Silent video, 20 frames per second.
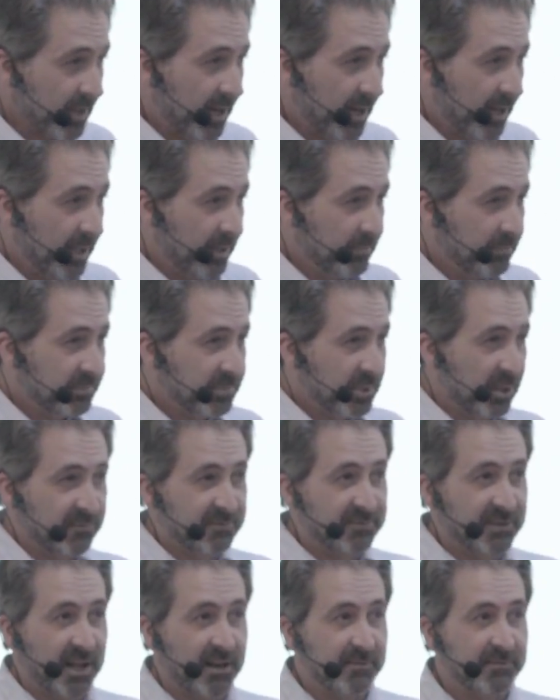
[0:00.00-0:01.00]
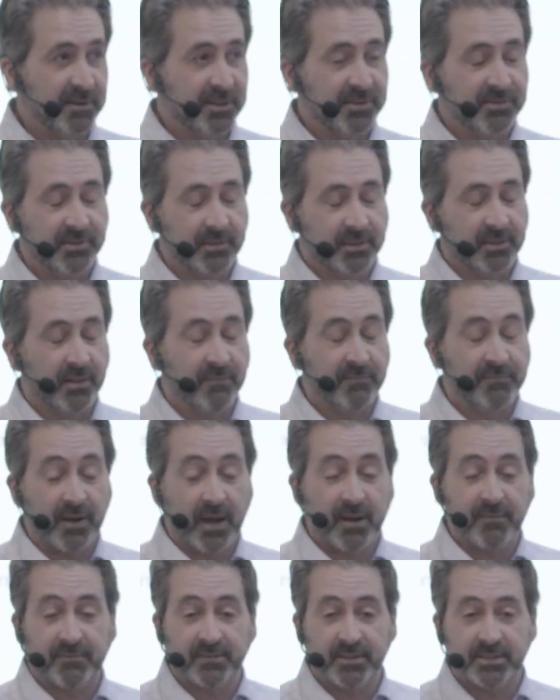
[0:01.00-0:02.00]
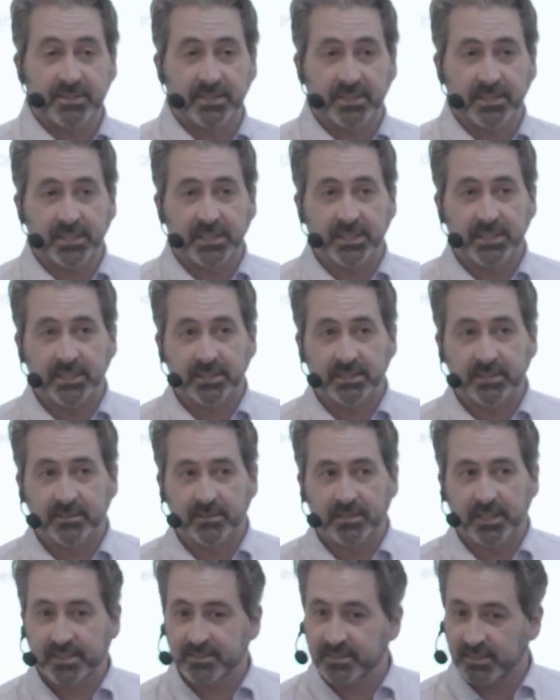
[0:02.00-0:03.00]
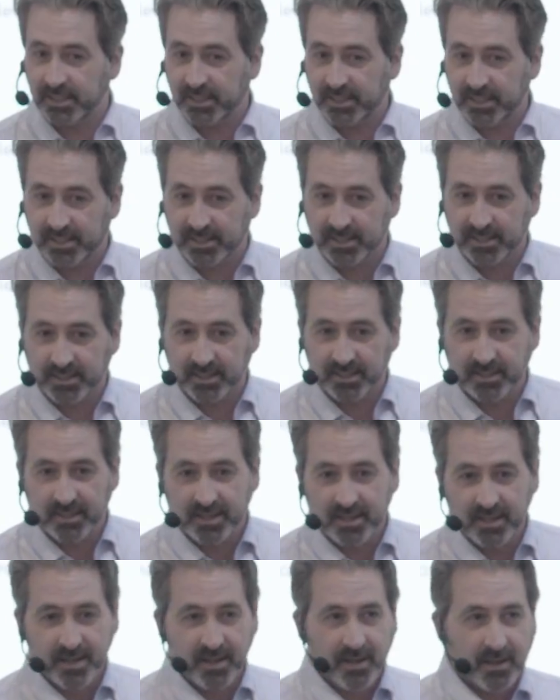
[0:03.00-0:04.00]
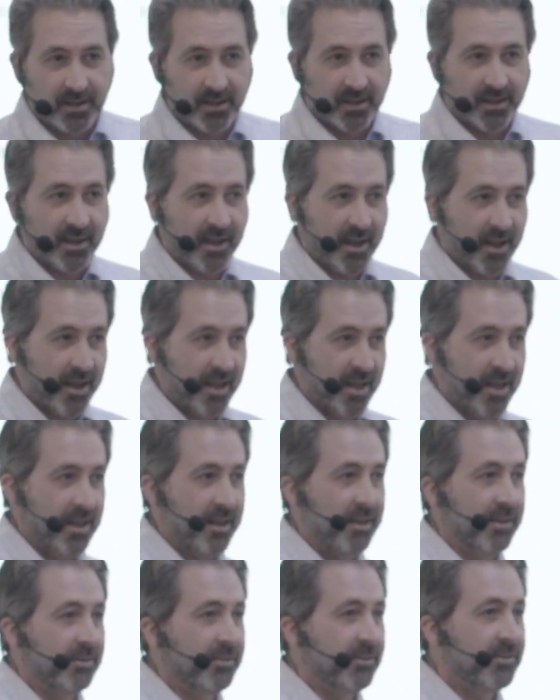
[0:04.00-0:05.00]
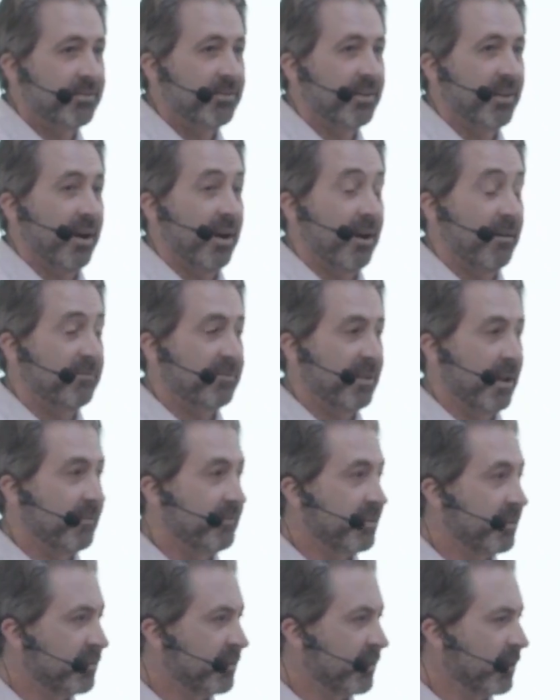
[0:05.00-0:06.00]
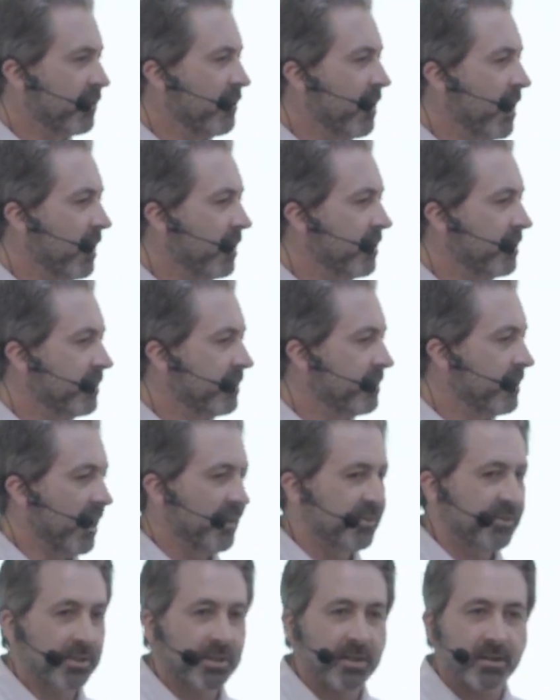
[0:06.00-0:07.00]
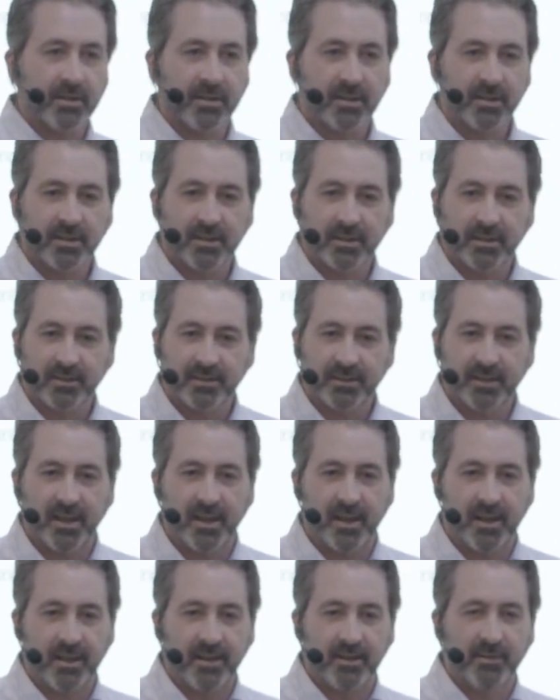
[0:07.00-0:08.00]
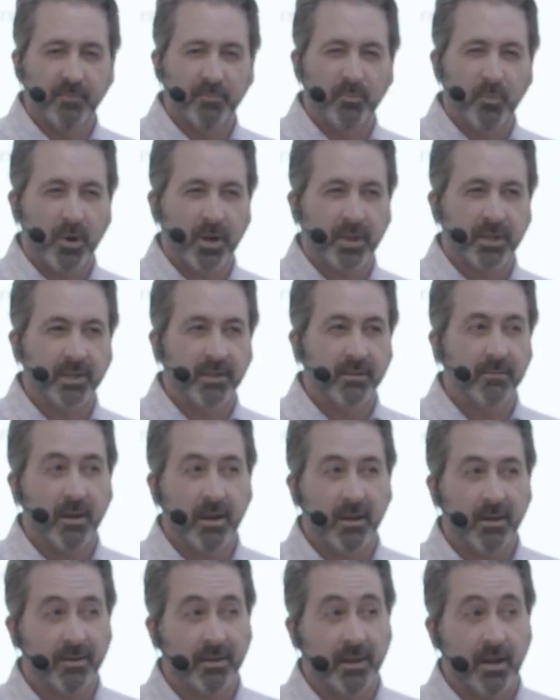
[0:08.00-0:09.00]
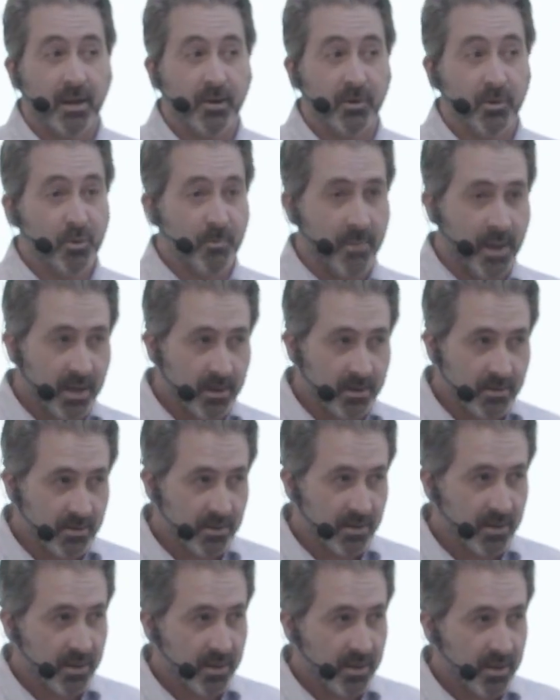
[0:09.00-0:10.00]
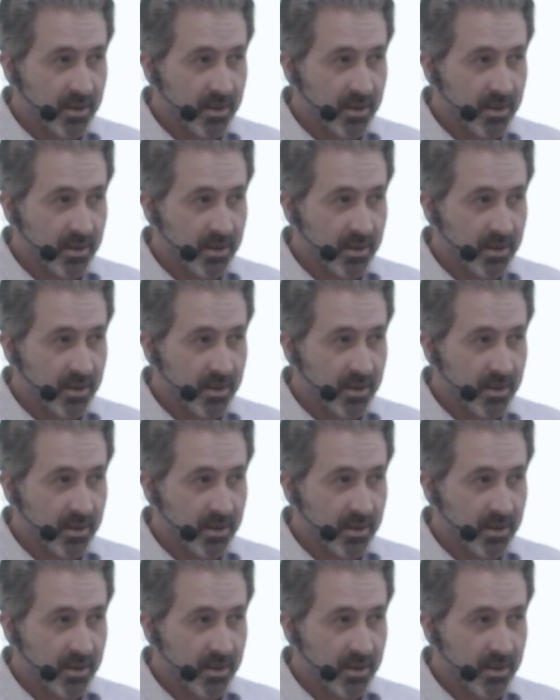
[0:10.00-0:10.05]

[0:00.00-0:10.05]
Gone fly fishing in Lycksele, and fly fishing around Nasaker, and walking around Umeå,